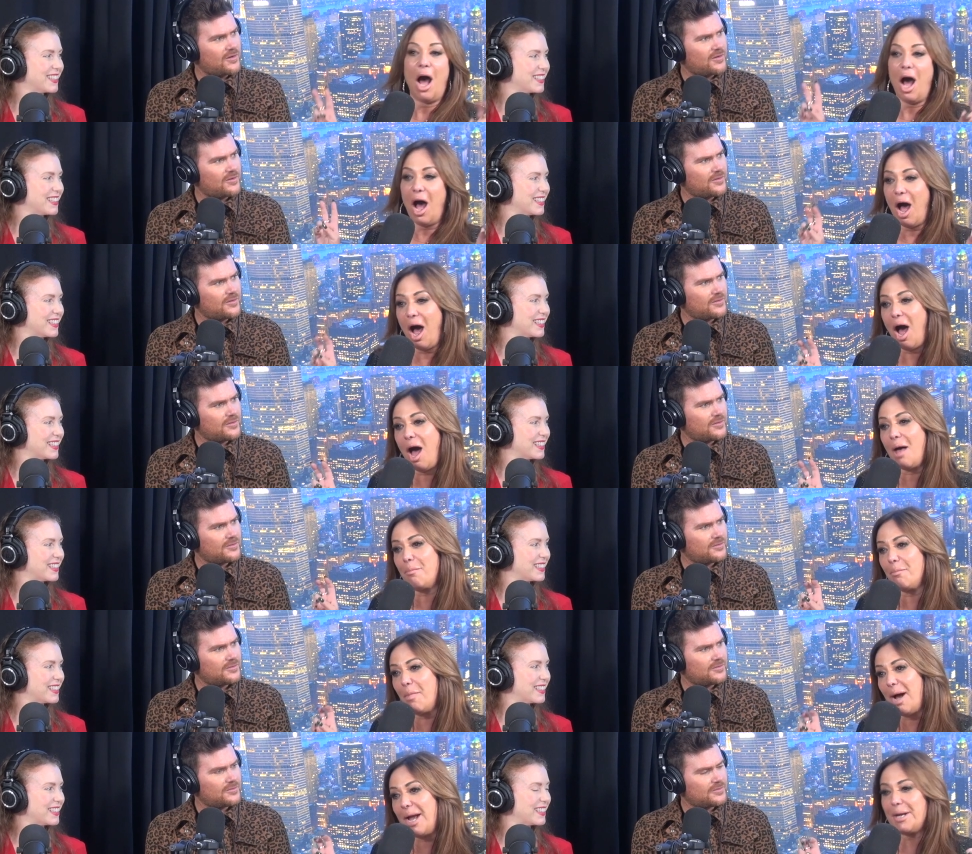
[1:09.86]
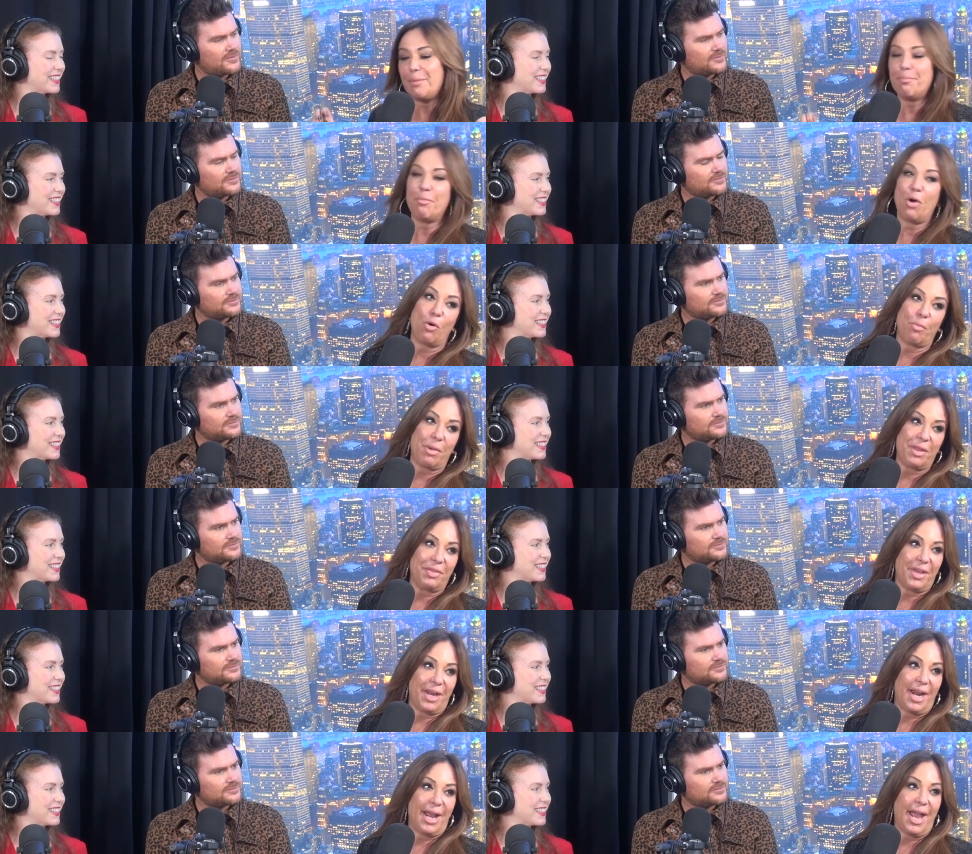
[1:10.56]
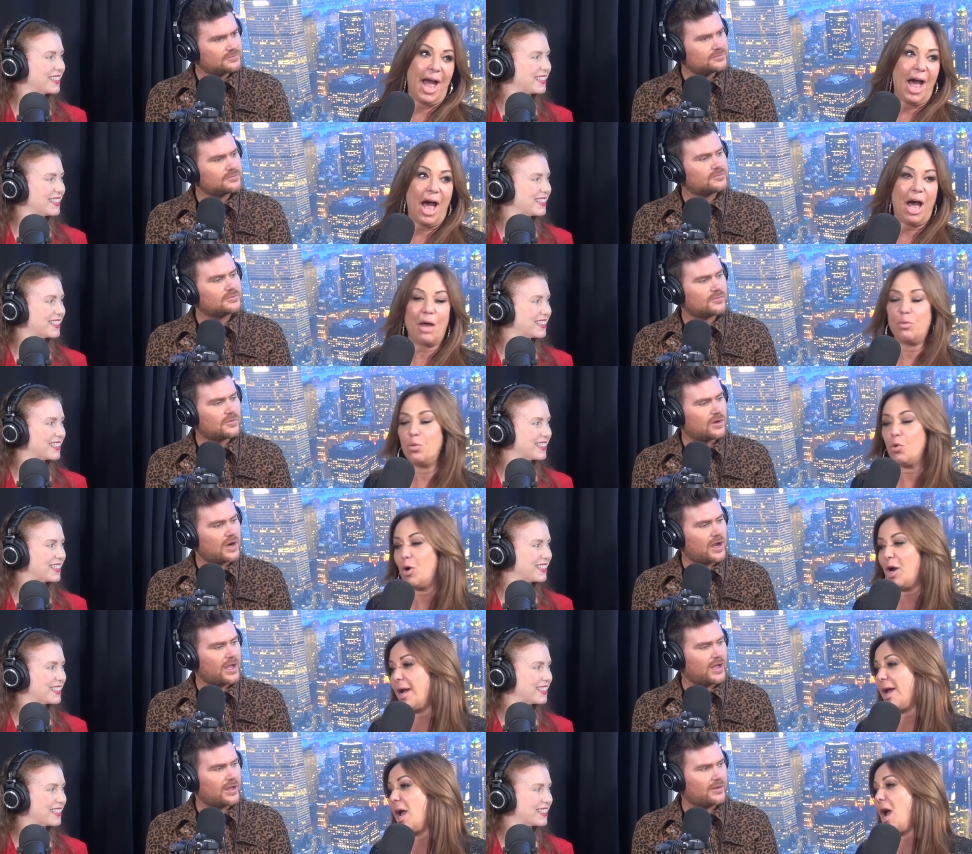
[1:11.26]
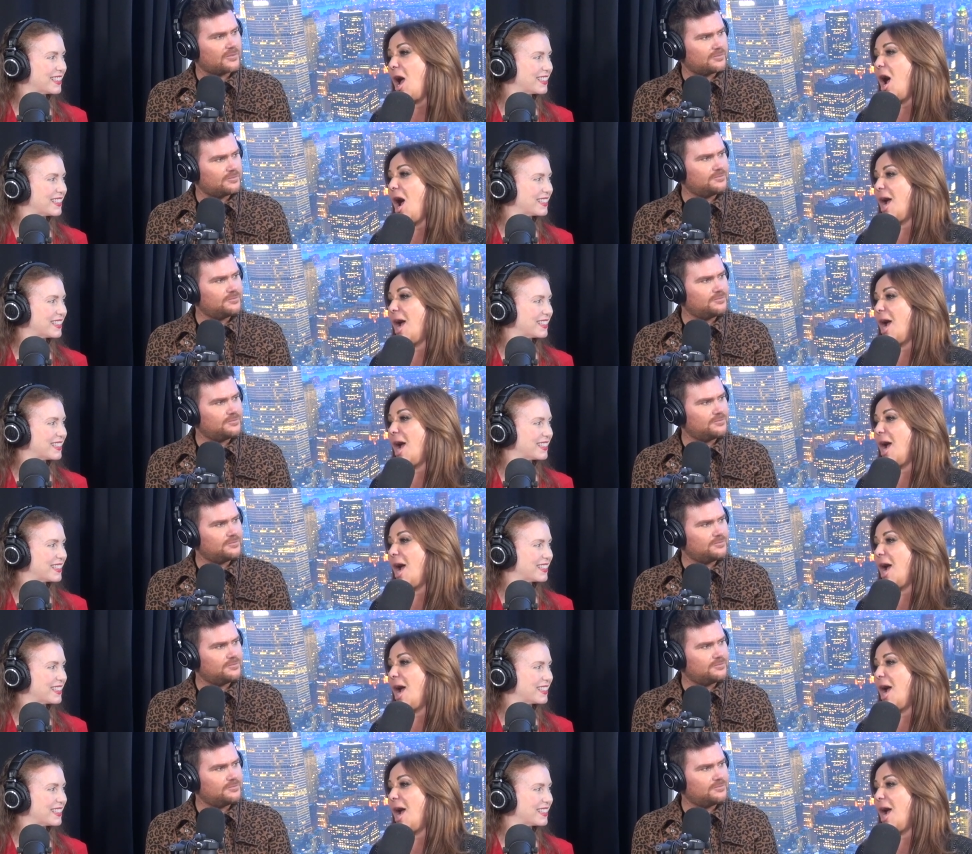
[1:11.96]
Speaker 1: hot mic moment that I had where right.